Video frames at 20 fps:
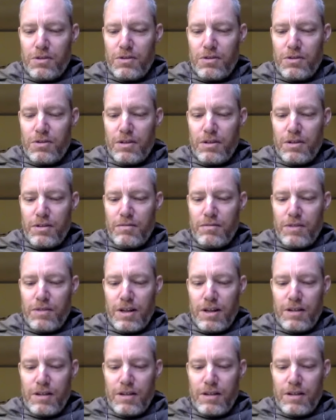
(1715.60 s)

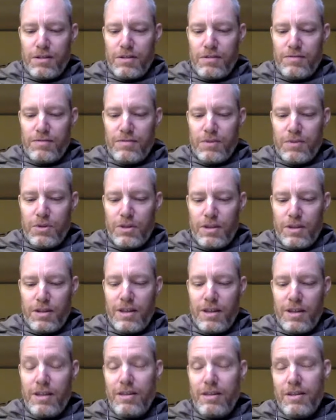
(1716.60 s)
Radha, or
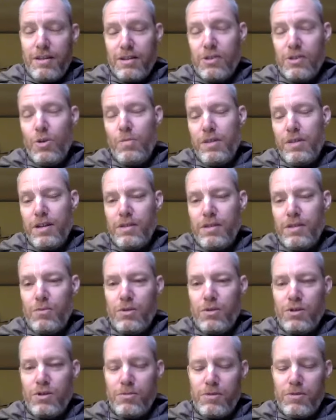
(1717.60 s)
that this gopi has
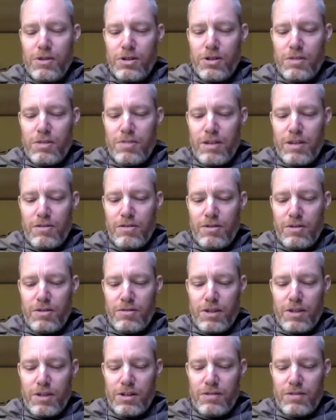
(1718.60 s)
worshipped Krishna better than the
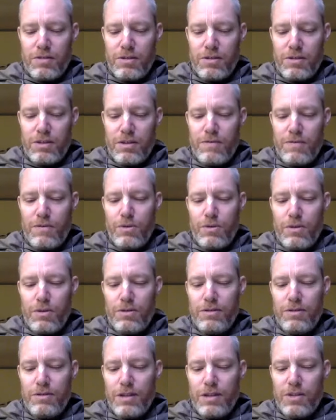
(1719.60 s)
rest of us, therefore
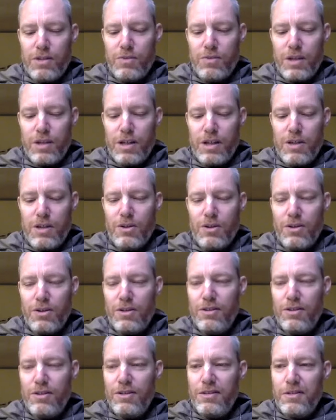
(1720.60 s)
that is why he took
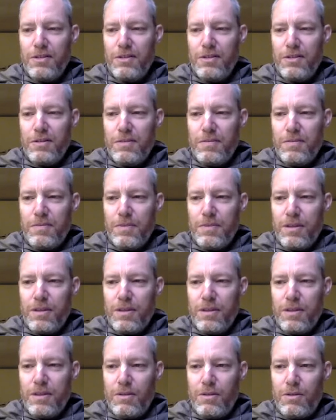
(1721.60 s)
her.
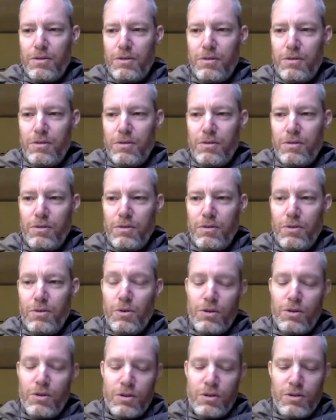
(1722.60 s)
Or
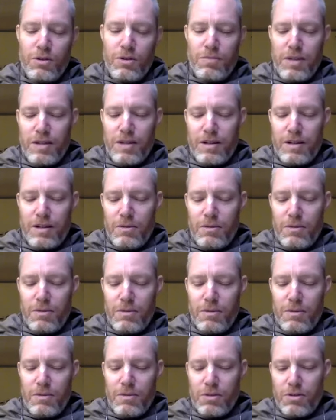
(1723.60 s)
it could be that it was
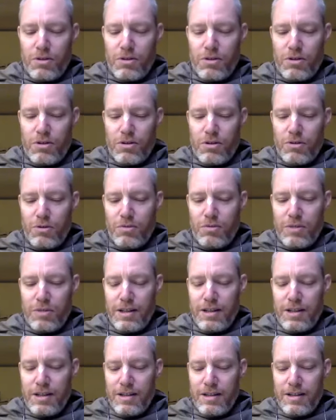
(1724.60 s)
her group.
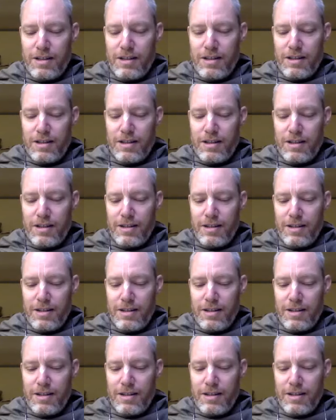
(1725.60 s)
And in
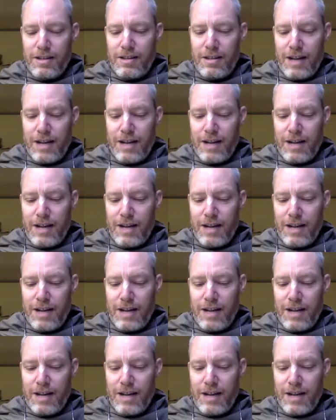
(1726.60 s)
either case,